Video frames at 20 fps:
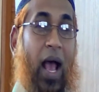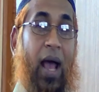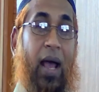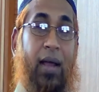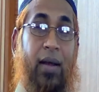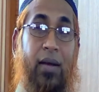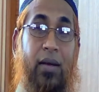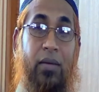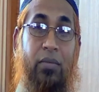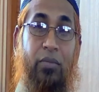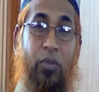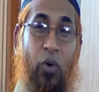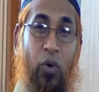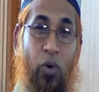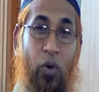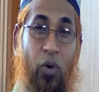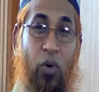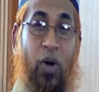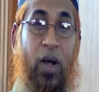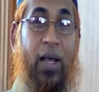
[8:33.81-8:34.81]
and
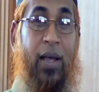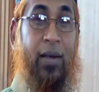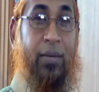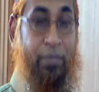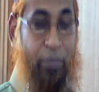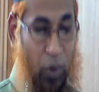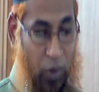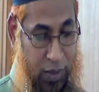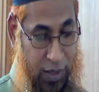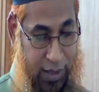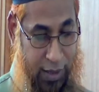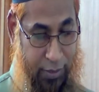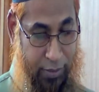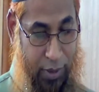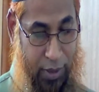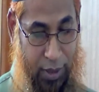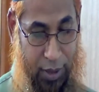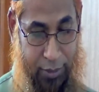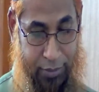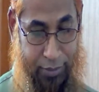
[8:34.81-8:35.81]
more
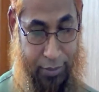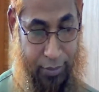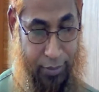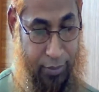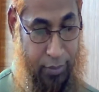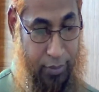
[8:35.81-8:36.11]
possible.